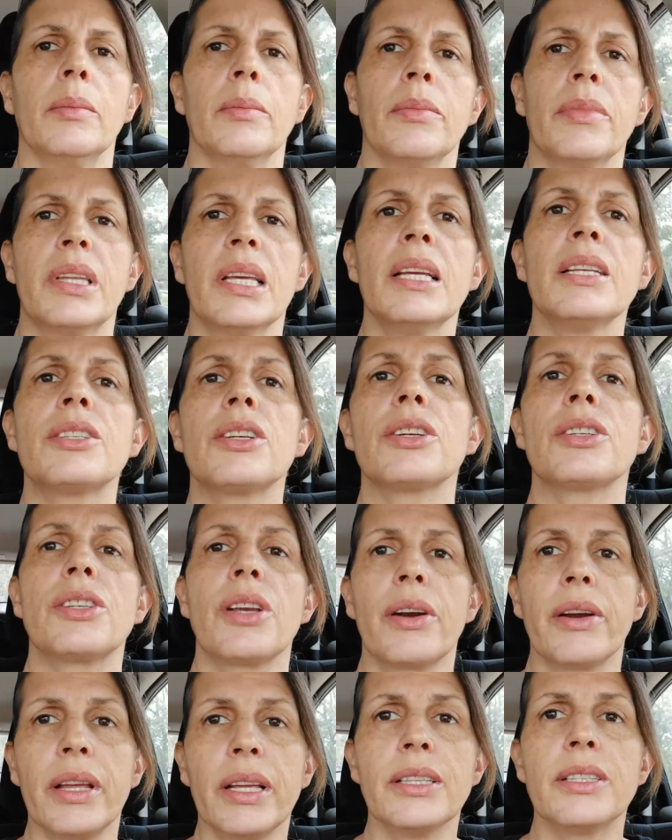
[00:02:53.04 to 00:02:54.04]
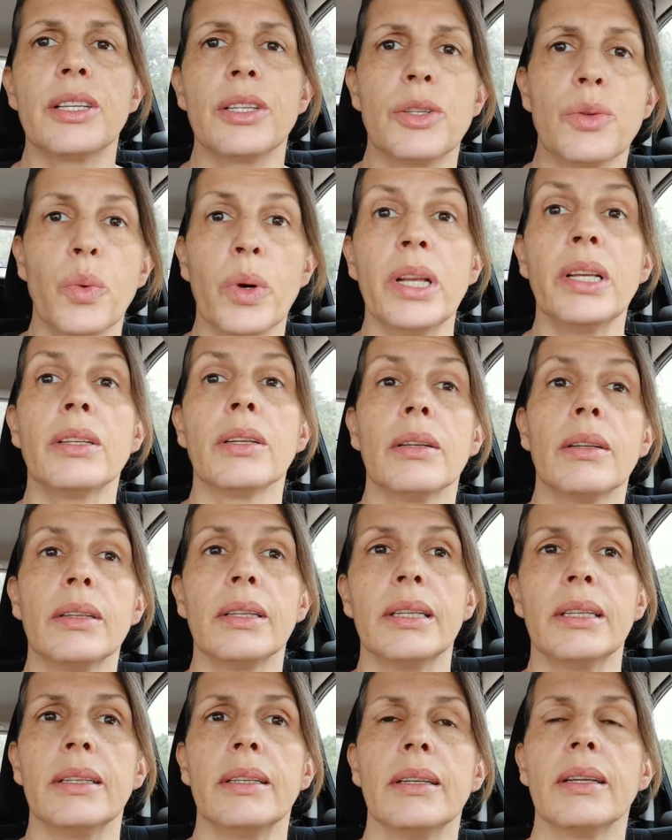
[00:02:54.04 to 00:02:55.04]
things are starting to dwindle,
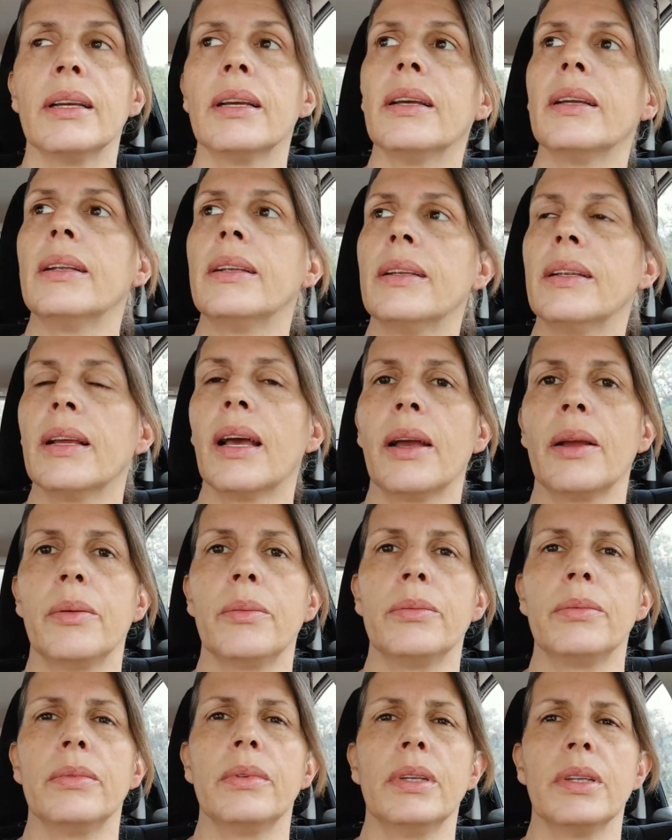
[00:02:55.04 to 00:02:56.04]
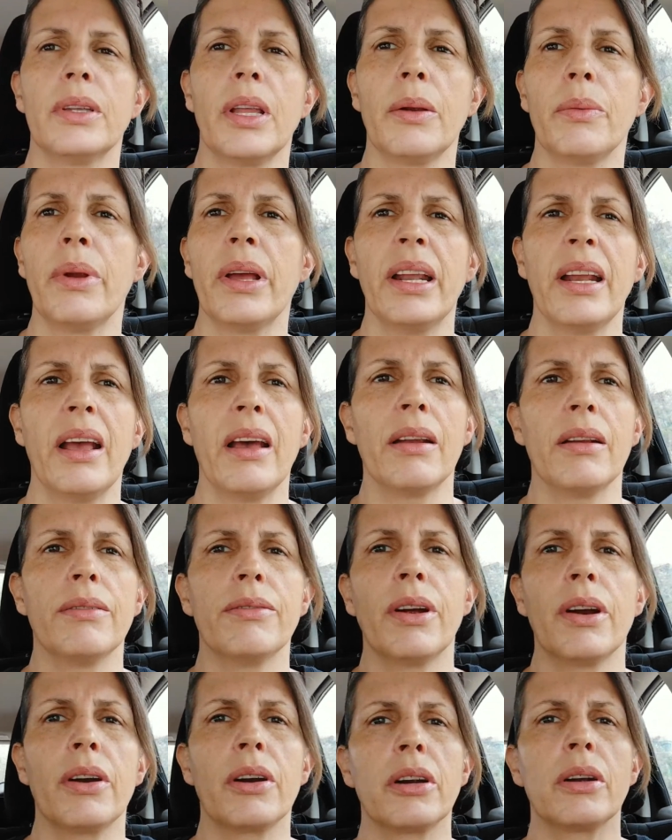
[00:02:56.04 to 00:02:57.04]
and they ran out of
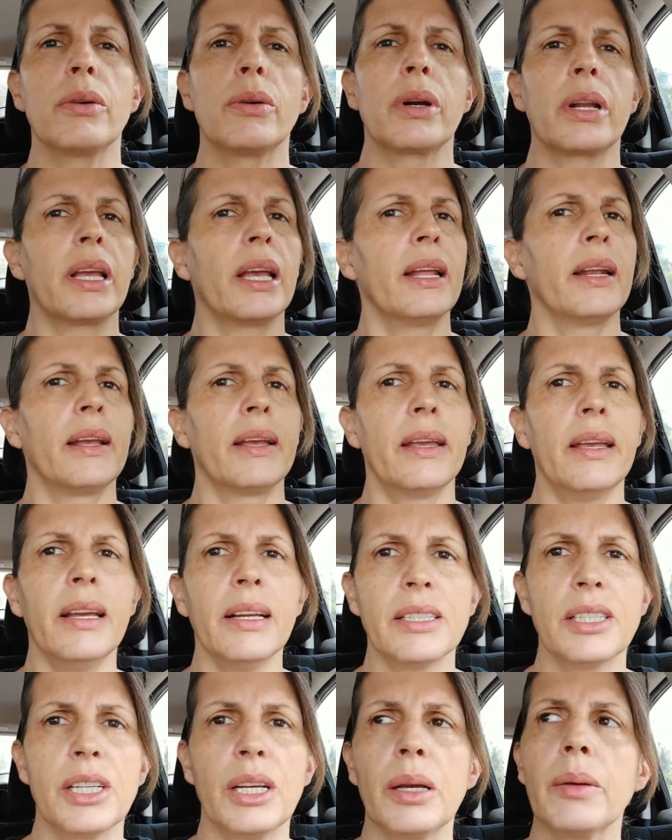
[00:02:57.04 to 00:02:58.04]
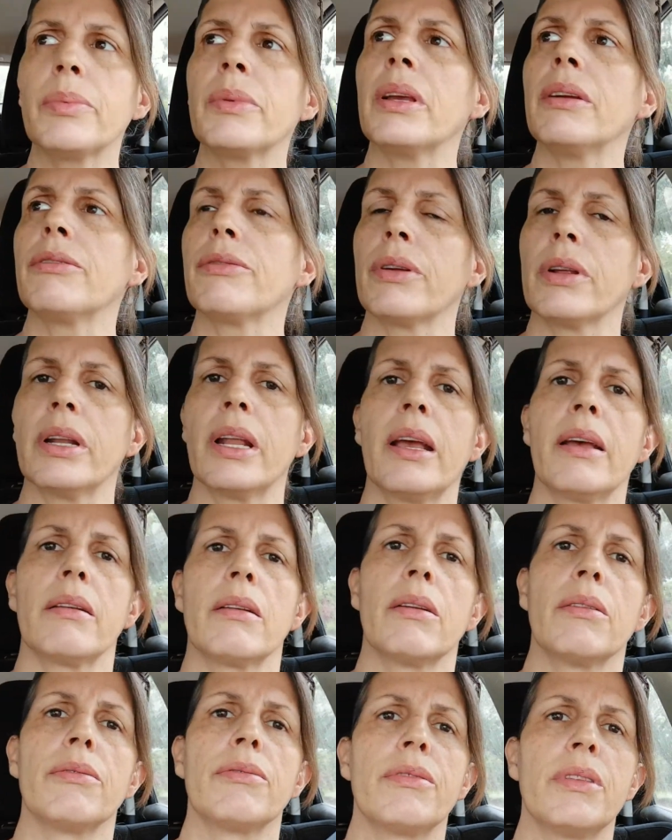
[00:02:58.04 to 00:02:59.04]
our organic ketchup, they've run out
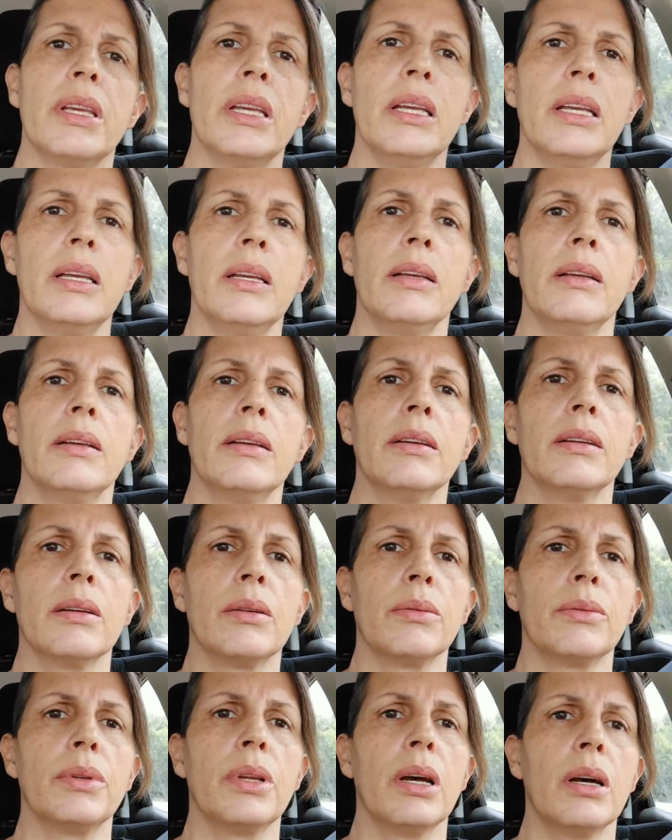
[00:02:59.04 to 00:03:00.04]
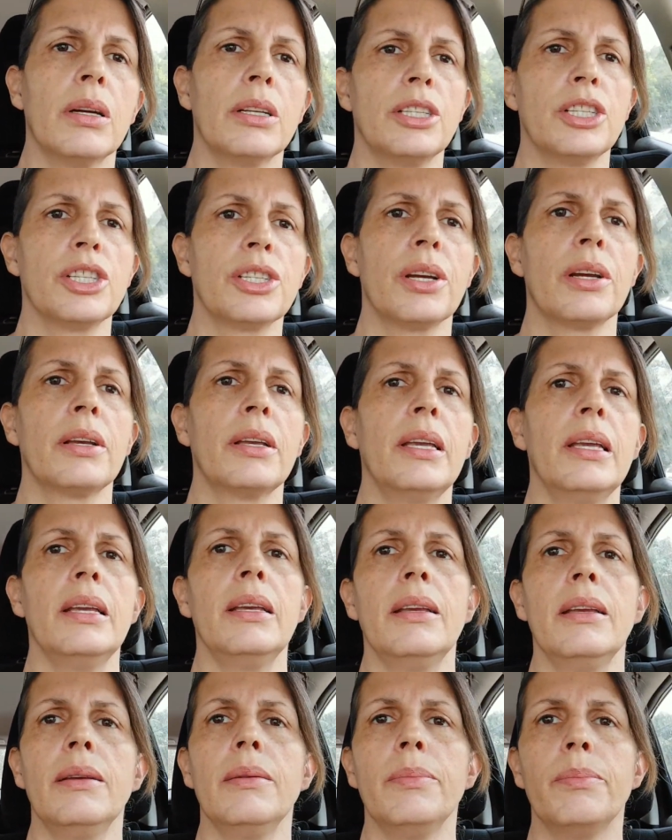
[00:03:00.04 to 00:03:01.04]
of the, you know,
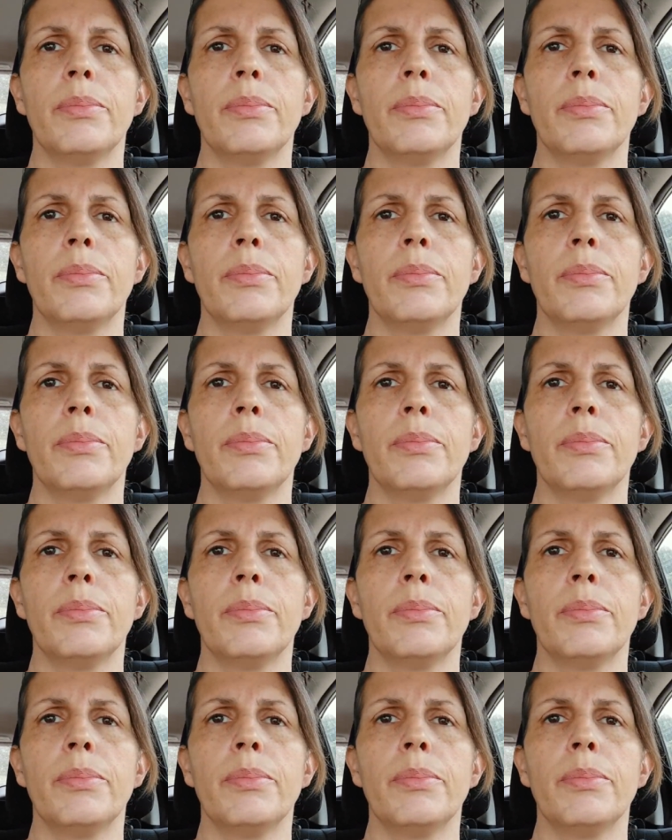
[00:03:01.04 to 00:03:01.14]
non-junky